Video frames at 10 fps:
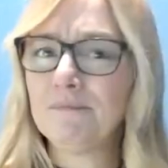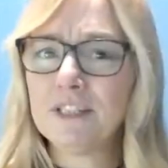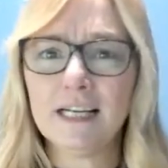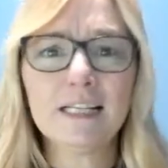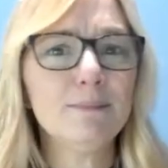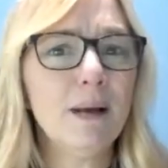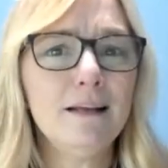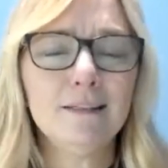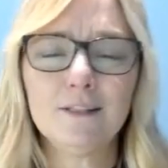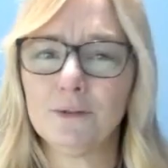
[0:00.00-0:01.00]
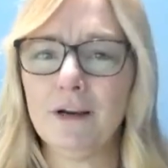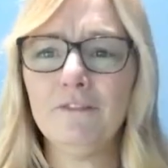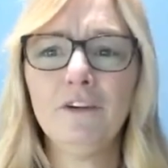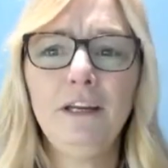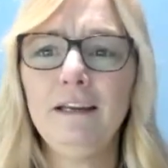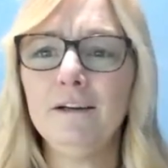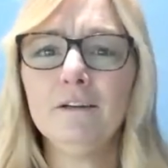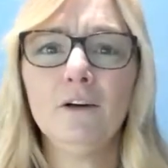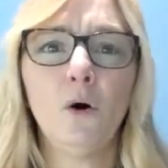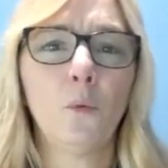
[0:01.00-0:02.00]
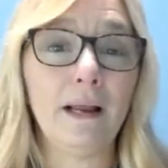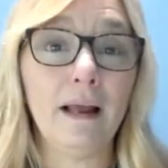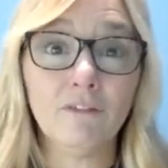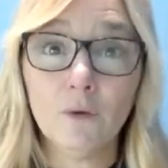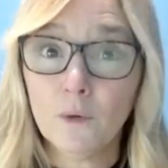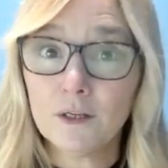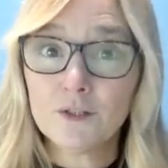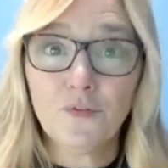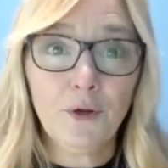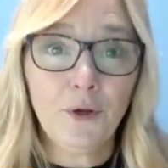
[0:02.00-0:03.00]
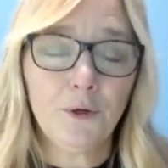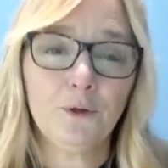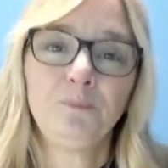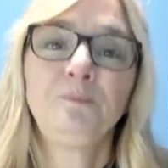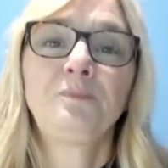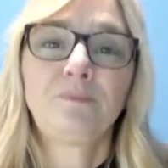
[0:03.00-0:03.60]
6 months or every year or whatever works for you.